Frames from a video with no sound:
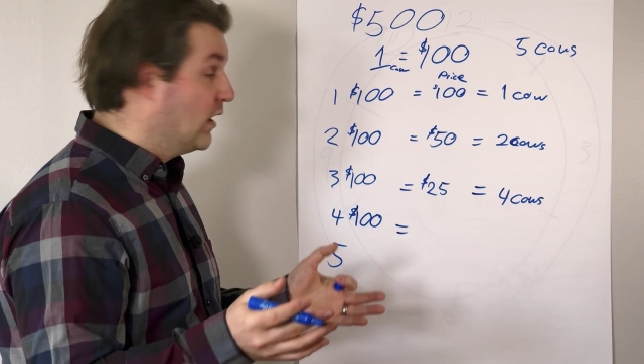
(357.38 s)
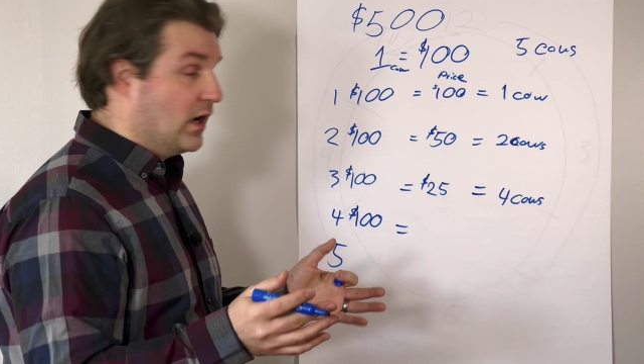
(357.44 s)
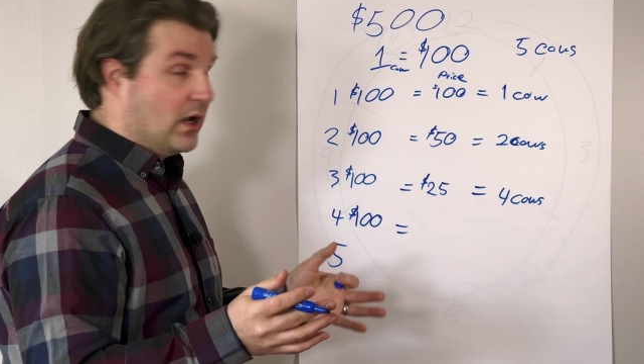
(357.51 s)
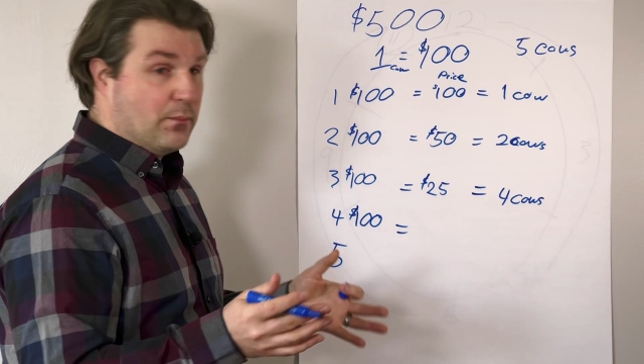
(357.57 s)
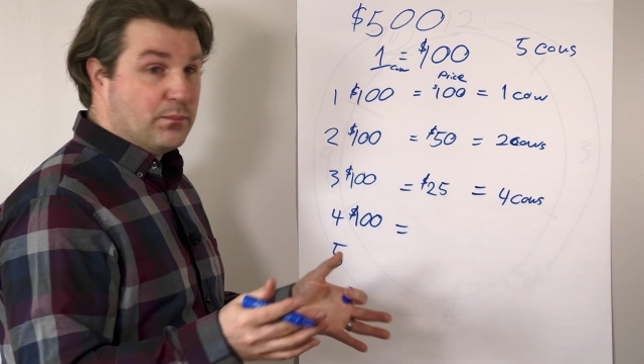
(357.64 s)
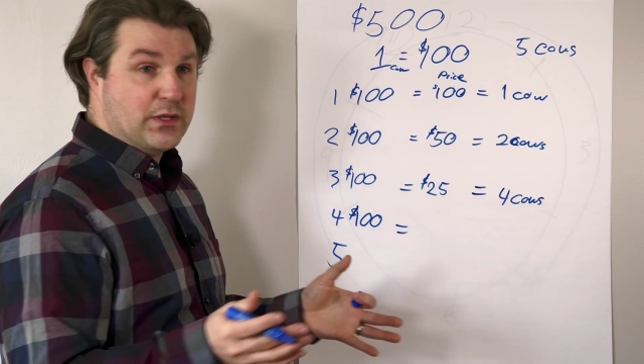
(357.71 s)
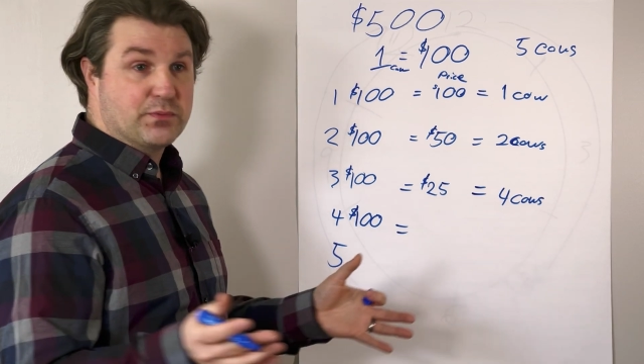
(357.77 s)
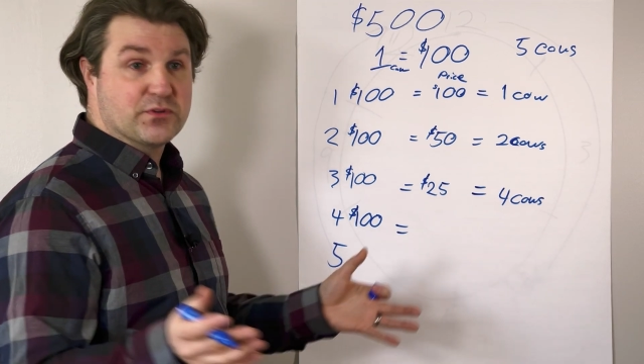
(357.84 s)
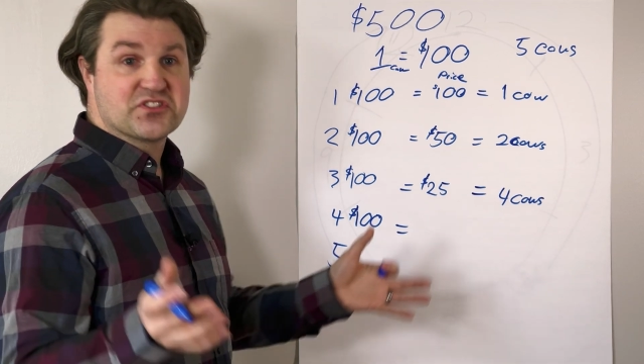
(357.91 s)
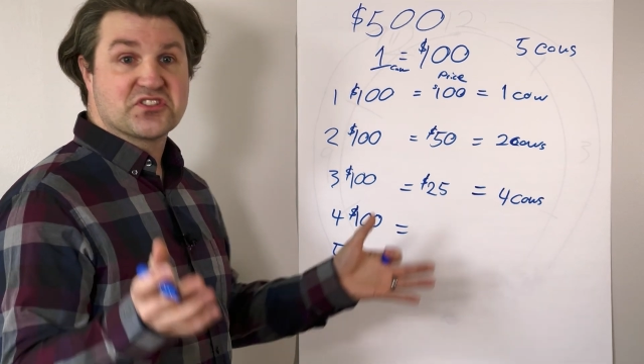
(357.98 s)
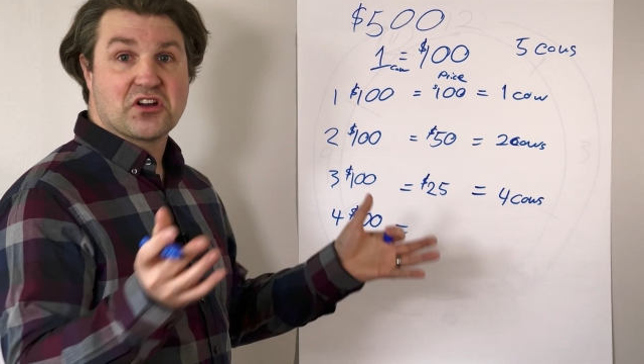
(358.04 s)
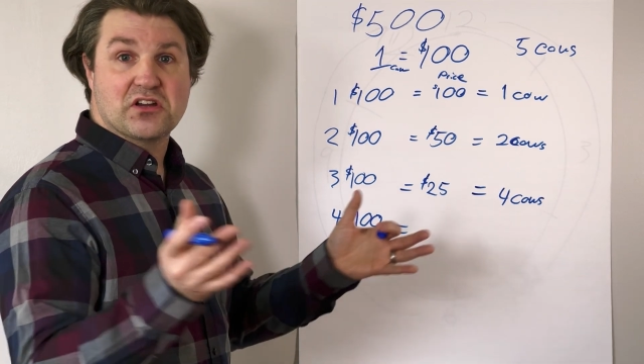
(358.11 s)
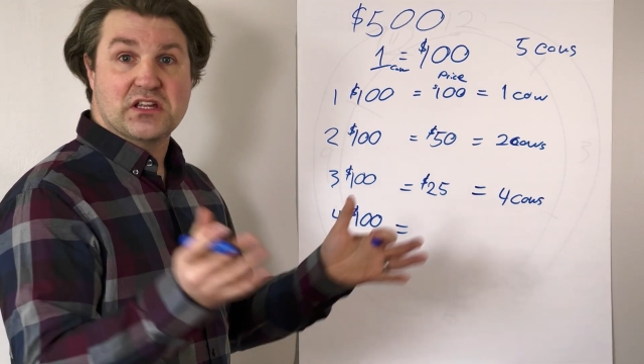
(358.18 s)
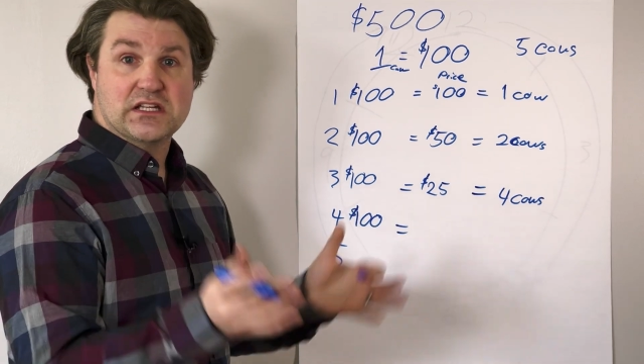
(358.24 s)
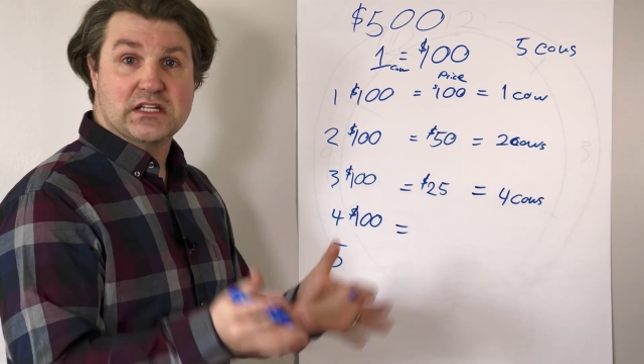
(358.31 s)
people
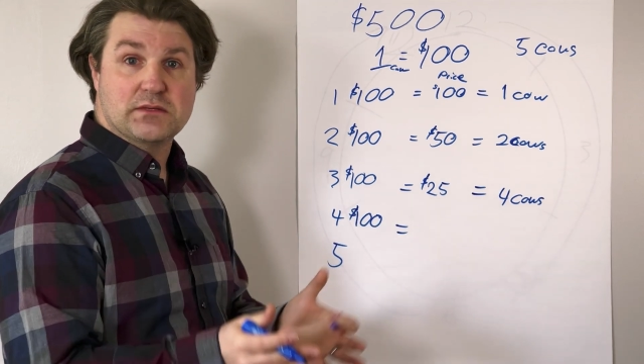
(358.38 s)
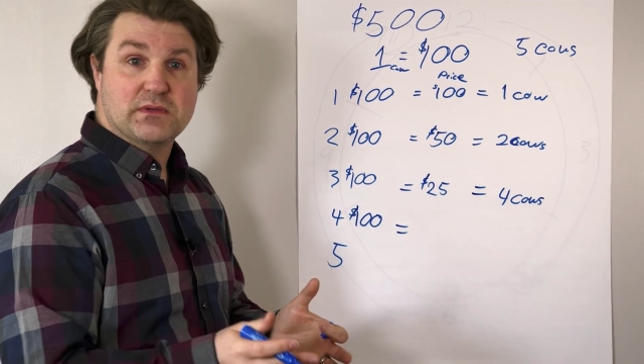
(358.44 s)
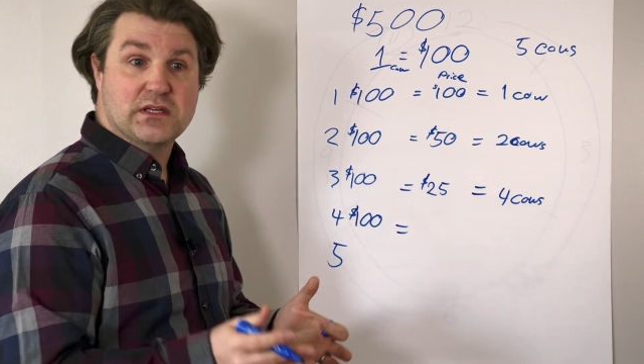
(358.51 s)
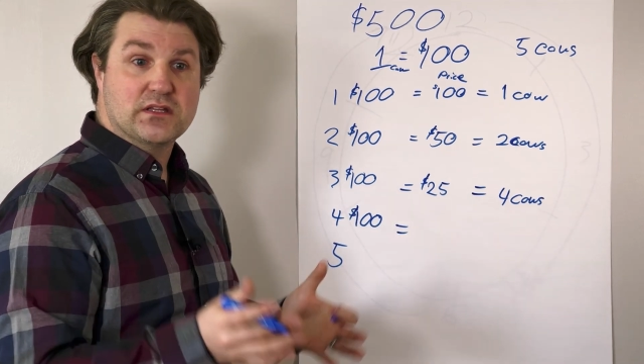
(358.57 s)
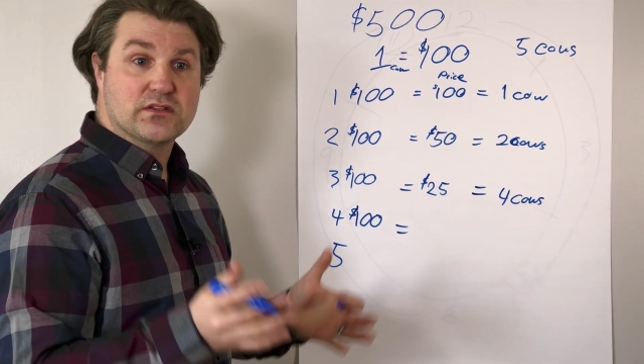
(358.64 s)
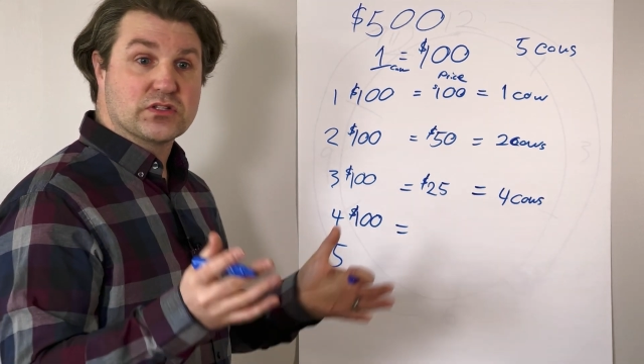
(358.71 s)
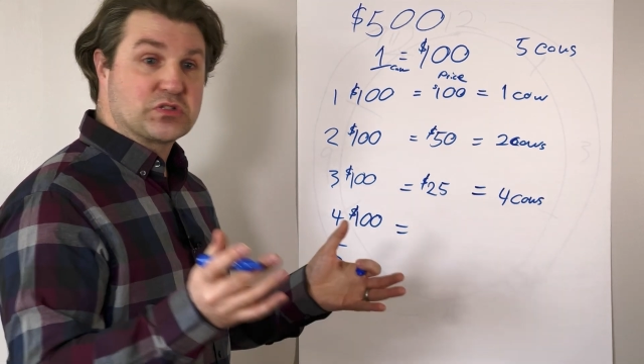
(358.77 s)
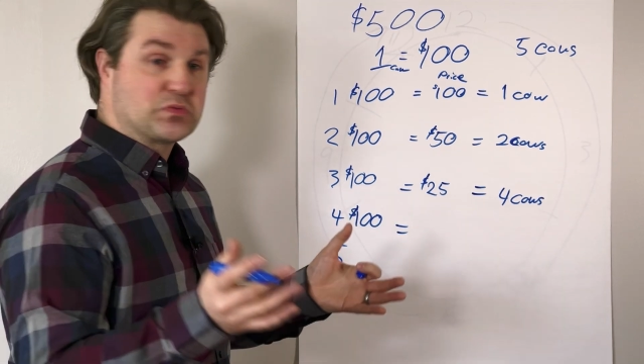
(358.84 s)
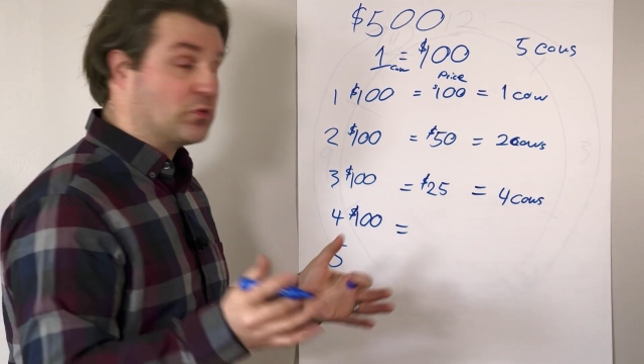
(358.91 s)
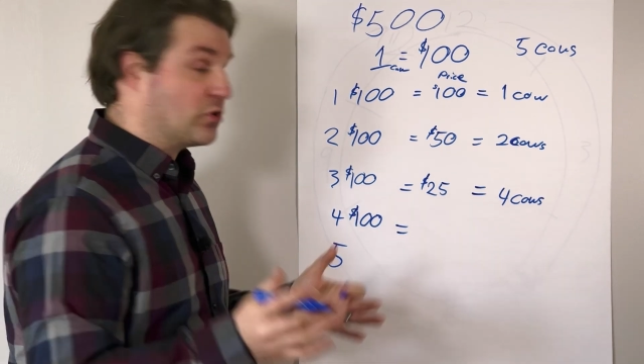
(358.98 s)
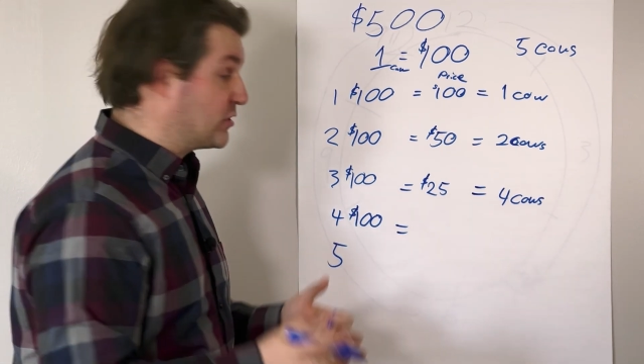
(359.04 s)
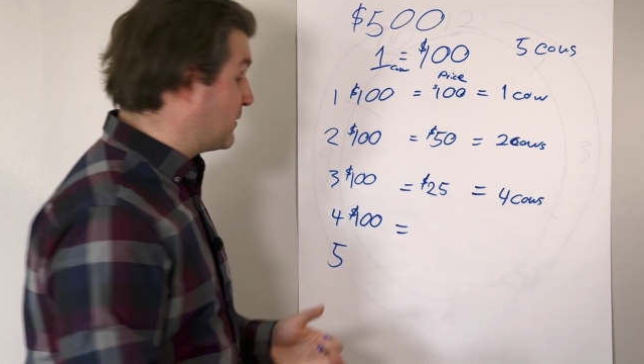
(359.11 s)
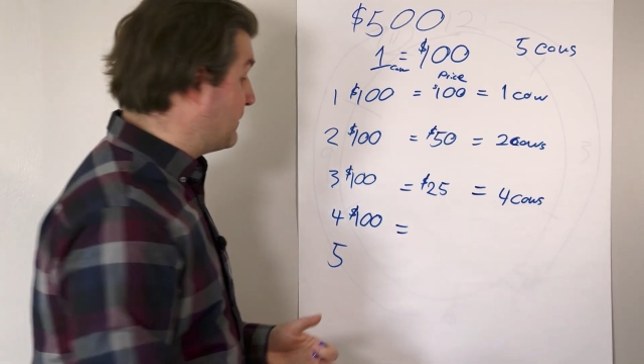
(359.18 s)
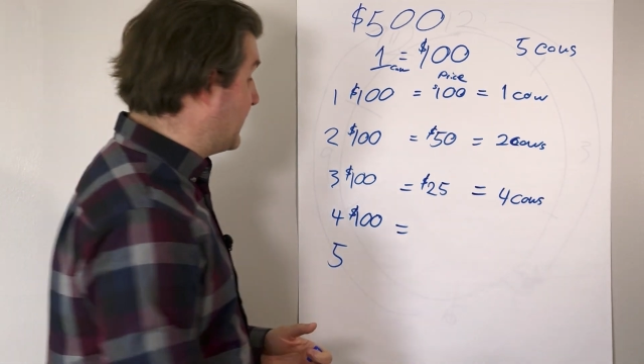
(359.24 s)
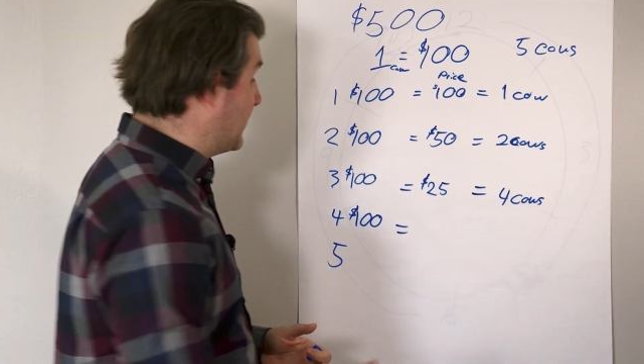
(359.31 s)
start eating meat, there's more
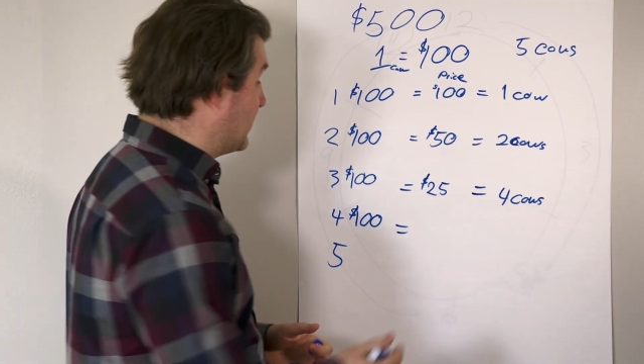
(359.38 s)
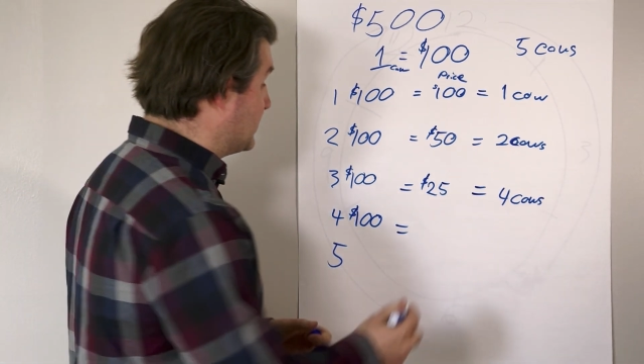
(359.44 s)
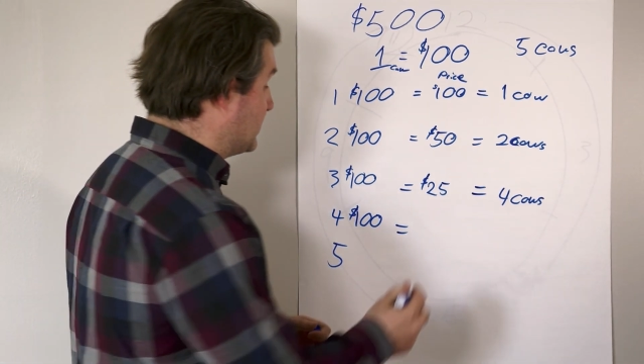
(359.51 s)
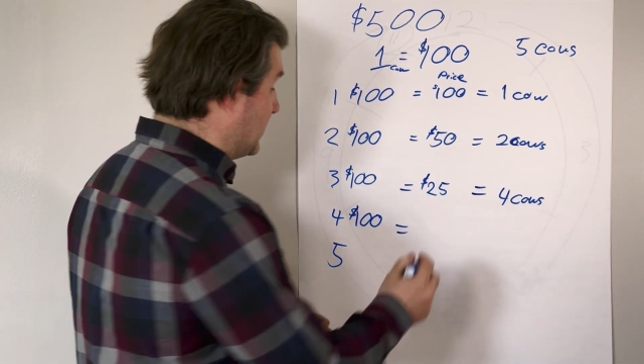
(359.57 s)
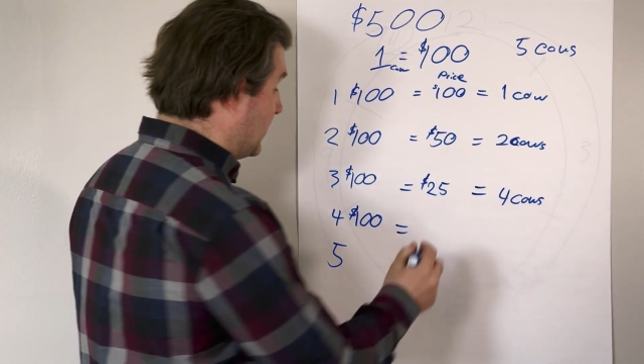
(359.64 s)
demand,